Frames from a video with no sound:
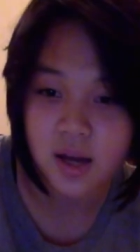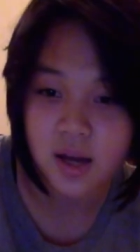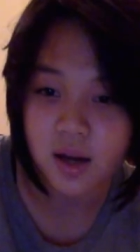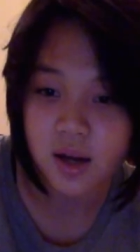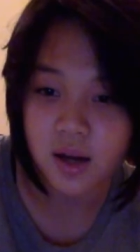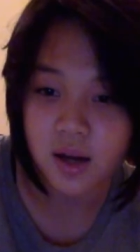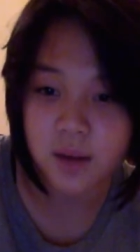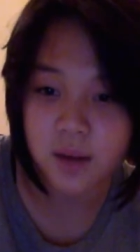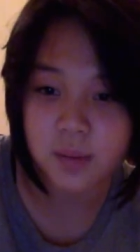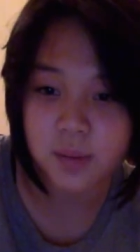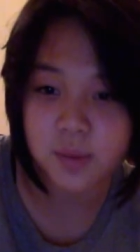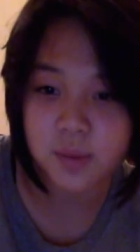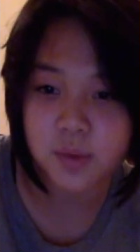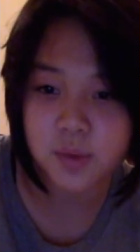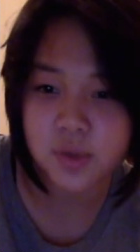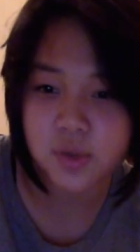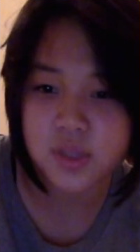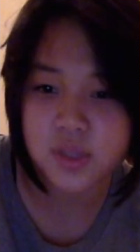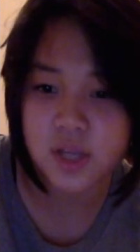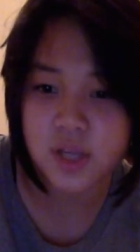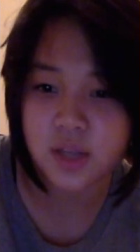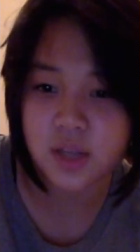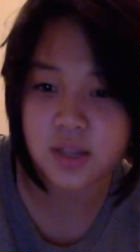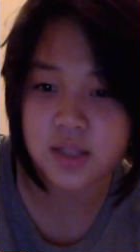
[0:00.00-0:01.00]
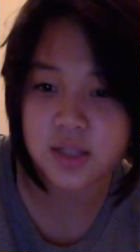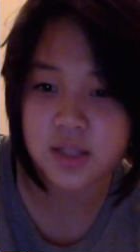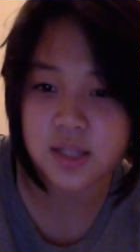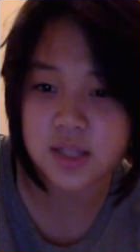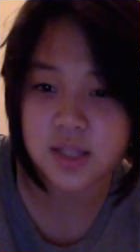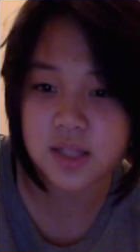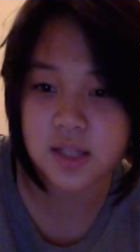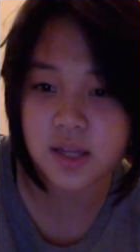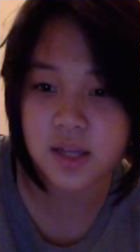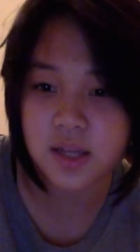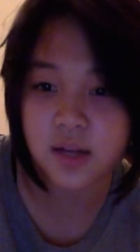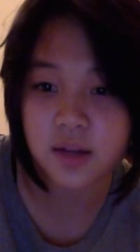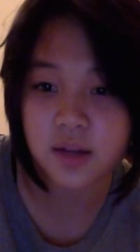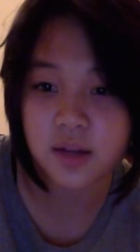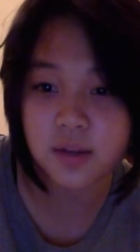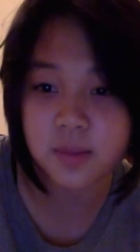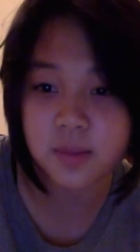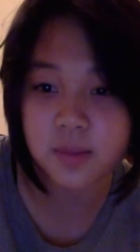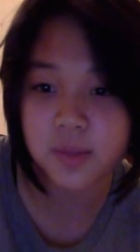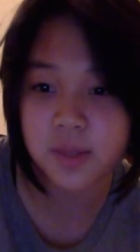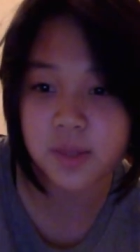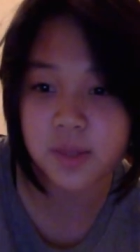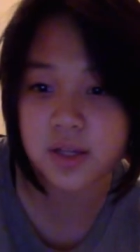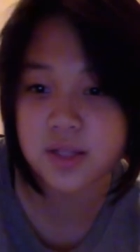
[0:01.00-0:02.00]
Um, you can tell the
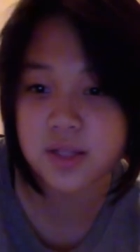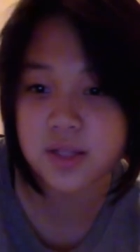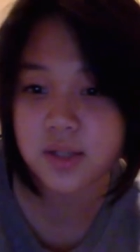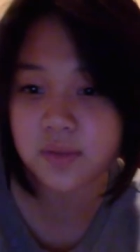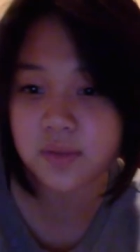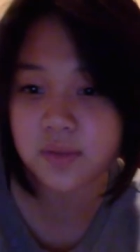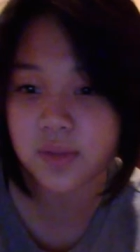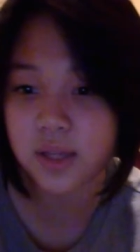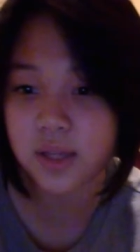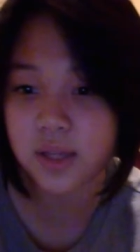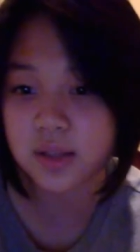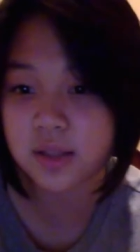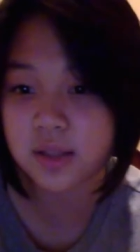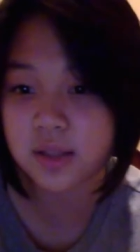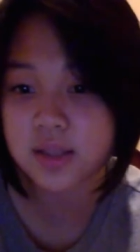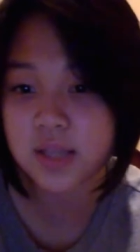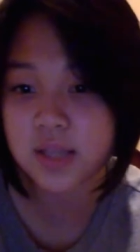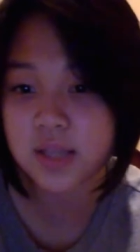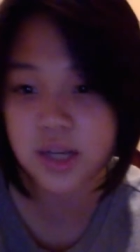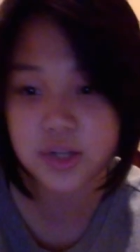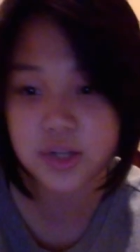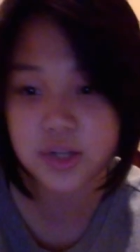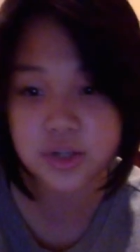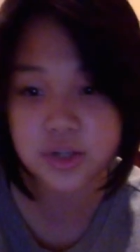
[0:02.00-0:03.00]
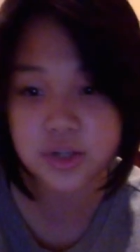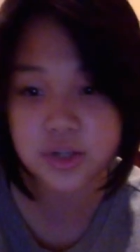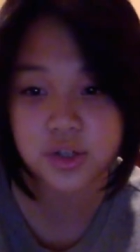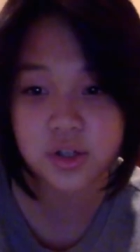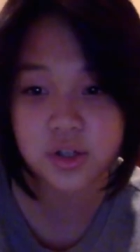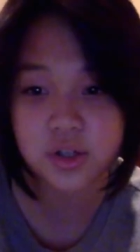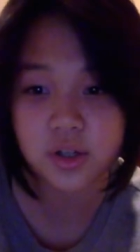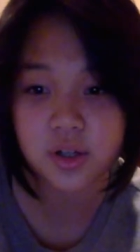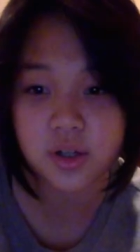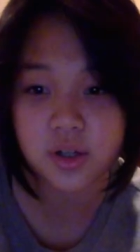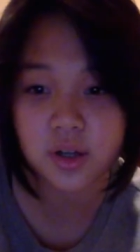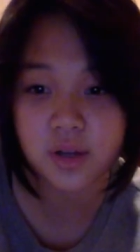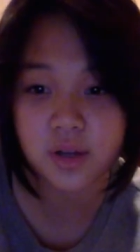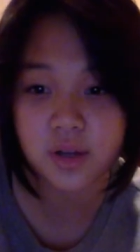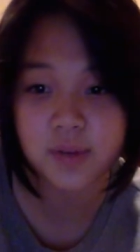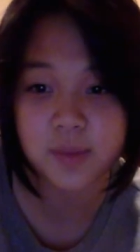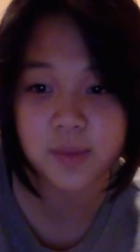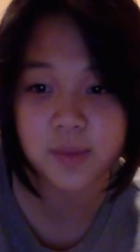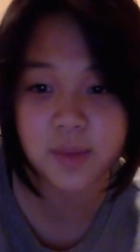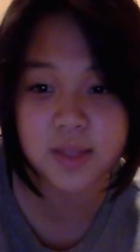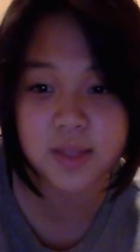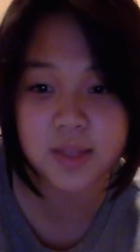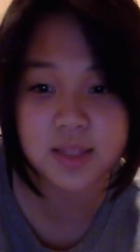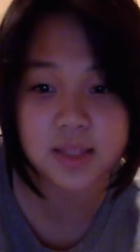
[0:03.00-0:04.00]
detail because of like the texture of the
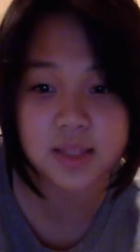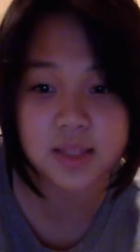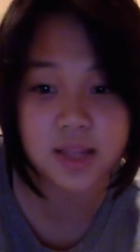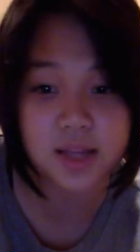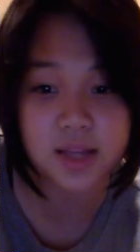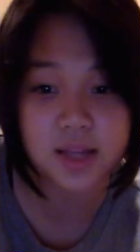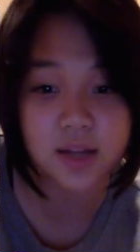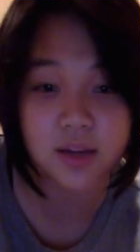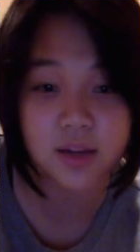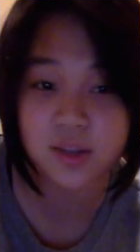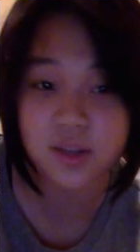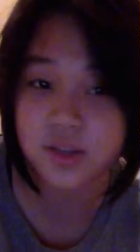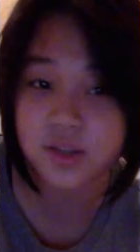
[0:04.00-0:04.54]
man's leg on the